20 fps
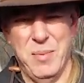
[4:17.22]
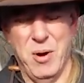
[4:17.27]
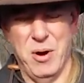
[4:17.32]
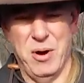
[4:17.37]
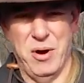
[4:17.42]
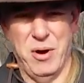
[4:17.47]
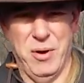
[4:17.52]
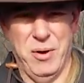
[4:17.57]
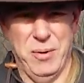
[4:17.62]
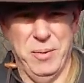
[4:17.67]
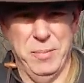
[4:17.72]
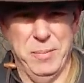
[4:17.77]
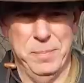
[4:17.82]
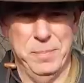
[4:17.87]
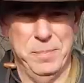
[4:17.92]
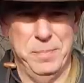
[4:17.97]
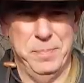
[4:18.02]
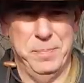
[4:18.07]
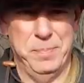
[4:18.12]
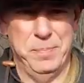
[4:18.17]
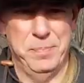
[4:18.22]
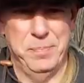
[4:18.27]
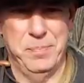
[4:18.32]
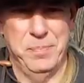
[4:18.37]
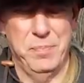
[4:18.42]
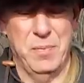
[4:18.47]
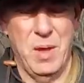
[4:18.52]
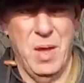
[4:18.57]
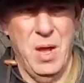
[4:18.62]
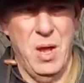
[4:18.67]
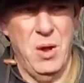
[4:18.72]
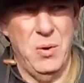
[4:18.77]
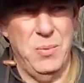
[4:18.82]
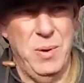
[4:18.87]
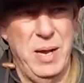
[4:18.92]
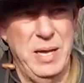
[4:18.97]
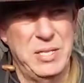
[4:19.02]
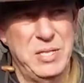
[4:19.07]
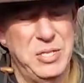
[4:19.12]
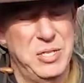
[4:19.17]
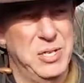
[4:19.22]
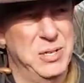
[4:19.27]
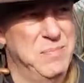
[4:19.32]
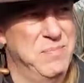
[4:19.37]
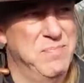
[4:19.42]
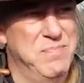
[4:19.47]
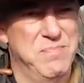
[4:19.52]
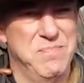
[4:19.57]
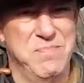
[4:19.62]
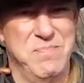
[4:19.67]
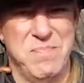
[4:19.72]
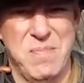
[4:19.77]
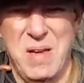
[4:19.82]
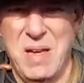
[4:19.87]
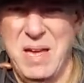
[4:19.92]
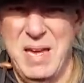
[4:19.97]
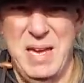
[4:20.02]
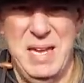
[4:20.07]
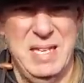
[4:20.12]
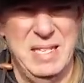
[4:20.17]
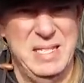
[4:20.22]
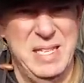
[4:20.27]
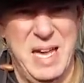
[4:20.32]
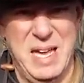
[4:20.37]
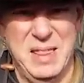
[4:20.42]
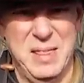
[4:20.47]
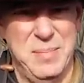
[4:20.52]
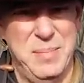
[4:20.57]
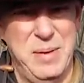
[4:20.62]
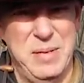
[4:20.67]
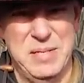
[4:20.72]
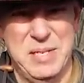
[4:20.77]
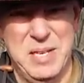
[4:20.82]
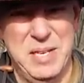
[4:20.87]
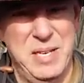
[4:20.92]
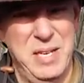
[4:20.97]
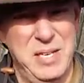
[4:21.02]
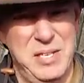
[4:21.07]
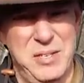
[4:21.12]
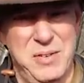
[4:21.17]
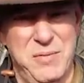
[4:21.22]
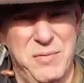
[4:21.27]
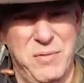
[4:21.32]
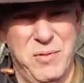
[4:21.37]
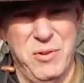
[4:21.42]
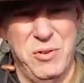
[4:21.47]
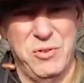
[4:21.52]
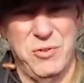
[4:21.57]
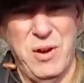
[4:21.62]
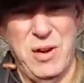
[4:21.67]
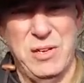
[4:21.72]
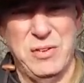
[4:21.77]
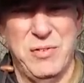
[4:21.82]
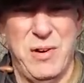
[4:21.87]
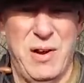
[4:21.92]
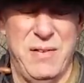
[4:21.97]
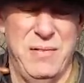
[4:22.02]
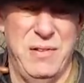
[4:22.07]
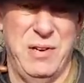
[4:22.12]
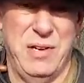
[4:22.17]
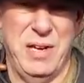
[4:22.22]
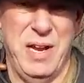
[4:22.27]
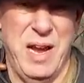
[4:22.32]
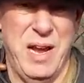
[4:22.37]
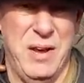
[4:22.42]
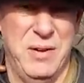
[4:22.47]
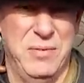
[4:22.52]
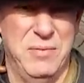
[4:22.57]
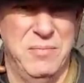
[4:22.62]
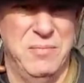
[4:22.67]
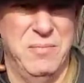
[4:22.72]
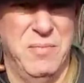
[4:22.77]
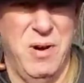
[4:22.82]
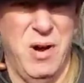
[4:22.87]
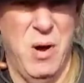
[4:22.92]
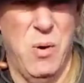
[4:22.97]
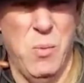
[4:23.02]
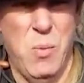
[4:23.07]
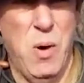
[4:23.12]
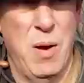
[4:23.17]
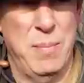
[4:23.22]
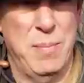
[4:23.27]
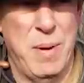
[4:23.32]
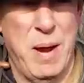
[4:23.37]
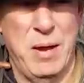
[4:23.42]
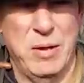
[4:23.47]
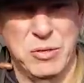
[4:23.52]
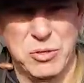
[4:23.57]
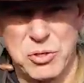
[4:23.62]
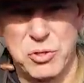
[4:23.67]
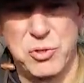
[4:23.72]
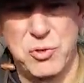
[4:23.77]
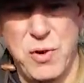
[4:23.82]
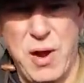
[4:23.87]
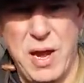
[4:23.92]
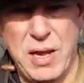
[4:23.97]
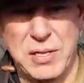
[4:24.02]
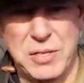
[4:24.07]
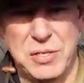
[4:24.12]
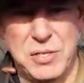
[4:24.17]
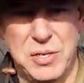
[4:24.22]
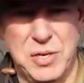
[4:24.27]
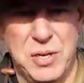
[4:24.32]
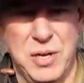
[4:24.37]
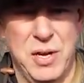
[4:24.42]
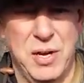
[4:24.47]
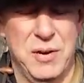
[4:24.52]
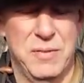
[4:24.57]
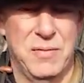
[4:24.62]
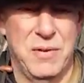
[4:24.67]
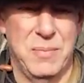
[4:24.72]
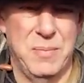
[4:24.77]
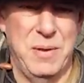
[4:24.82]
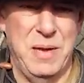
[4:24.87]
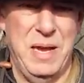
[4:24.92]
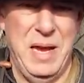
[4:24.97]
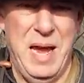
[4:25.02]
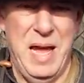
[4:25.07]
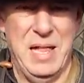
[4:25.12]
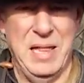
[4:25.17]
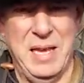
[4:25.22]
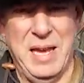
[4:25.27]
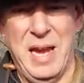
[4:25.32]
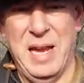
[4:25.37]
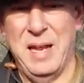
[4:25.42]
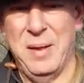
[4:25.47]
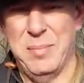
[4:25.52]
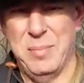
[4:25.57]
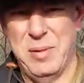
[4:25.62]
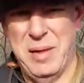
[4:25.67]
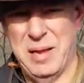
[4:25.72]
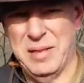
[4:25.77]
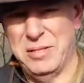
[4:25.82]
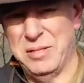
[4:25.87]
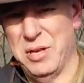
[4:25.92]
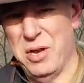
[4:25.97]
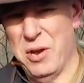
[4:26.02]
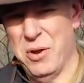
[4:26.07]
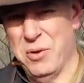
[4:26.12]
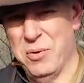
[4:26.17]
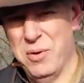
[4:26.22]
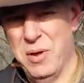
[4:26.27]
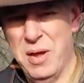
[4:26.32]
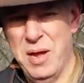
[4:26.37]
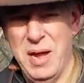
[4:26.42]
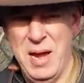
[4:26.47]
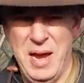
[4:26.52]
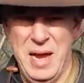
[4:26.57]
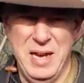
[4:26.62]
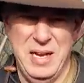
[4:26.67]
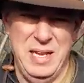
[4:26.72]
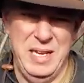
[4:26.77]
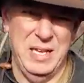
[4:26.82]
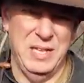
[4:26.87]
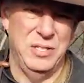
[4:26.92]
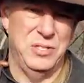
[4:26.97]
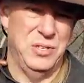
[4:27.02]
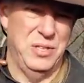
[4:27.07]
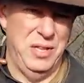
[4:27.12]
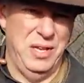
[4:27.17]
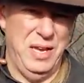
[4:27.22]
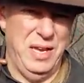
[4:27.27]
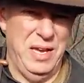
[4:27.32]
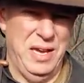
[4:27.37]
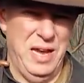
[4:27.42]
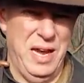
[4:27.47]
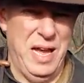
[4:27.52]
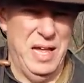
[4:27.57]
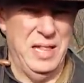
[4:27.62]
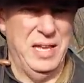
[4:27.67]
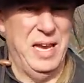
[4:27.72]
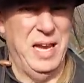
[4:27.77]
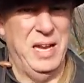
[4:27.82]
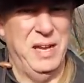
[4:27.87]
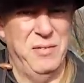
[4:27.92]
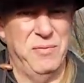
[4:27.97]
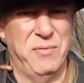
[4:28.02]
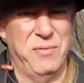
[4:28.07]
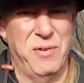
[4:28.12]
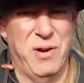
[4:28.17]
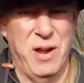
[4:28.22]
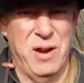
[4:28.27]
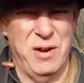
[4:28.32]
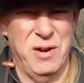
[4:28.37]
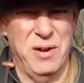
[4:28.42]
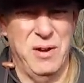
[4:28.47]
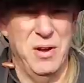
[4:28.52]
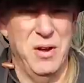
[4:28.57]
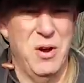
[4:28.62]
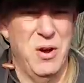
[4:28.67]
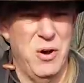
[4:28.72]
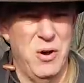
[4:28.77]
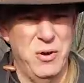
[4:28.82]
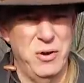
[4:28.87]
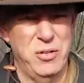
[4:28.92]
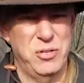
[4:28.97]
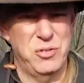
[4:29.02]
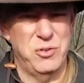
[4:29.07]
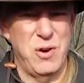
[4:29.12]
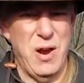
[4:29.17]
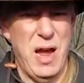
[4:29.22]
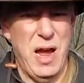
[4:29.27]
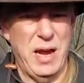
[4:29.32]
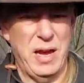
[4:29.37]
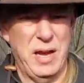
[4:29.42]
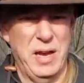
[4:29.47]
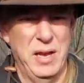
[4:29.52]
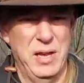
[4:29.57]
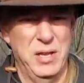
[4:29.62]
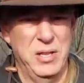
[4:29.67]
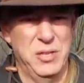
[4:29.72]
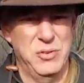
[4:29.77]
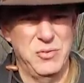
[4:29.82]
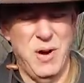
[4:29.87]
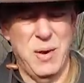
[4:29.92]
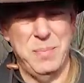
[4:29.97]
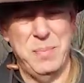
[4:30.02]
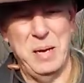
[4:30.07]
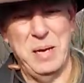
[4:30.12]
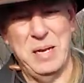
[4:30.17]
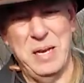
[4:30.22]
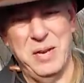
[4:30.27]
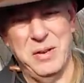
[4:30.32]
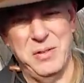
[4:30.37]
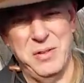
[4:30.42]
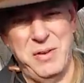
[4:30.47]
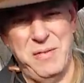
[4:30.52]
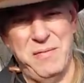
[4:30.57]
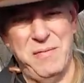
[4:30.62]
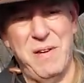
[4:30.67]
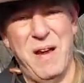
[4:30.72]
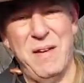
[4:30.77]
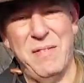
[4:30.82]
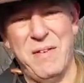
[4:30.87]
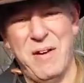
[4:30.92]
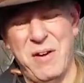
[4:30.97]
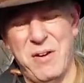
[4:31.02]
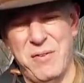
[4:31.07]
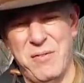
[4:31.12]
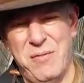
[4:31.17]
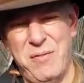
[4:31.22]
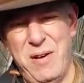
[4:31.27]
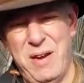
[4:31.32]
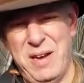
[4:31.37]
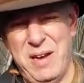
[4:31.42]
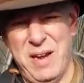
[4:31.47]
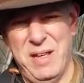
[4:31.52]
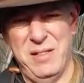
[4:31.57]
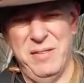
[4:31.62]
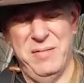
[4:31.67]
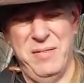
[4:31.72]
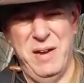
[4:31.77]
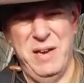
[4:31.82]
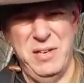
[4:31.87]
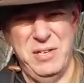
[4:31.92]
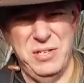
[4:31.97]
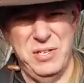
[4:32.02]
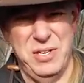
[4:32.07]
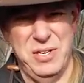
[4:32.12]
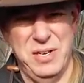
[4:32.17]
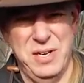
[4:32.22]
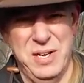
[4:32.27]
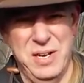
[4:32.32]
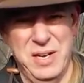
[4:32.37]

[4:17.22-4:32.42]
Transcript: marker, which is not the best condition for a train traveling down a 1 mile stretch from the Allegheny Plateau and into the Allegheny Front on a track dropping nearly 500 feet in elevation